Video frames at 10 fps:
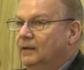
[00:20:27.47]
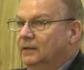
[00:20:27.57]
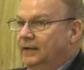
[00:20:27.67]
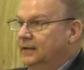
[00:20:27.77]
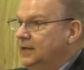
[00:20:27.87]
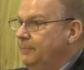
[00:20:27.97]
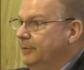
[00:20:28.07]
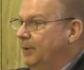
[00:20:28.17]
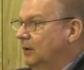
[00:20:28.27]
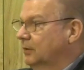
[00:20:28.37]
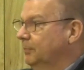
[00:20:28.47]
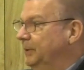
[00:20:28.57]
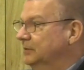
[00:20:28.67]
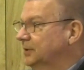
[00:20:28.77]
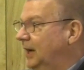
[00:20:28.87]
They didn't keep it bottled up
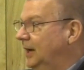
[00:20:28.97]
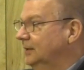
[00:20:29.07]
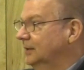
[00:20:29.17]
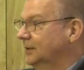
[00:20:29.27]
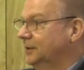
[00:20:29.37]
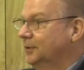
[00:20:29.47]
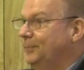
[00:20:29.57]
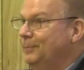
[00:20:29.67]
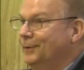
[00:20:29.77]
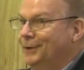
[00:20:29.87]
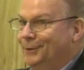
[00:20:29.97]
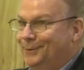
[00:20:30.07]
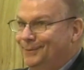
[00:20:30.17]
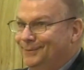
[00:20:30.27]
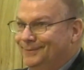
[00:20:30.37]
inside, they let other people know
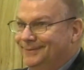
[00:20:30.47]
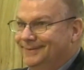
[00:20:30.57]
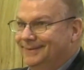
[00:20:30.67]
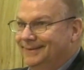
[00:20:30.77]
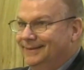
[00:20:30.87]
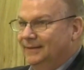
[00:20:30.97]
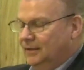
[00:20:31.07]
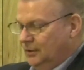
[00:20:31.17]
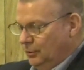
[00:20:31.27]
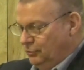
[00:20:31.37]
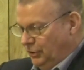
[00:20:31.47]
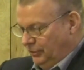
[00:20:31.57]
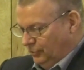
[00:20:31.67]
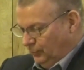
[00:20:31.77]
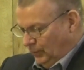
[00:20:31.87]
who
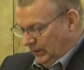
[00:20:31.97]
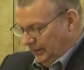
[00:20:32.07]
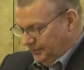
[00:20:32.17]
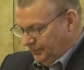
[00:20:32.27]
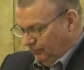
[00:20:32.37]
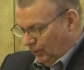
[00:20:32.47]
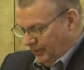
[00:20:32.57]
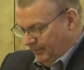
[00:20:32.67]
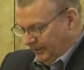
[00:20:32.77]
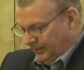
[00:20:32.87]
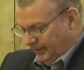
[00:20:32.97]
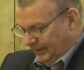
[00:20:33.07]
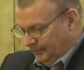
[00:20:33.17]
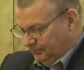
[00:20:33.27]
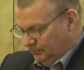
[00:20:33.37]
Jesus was and what he meant to them.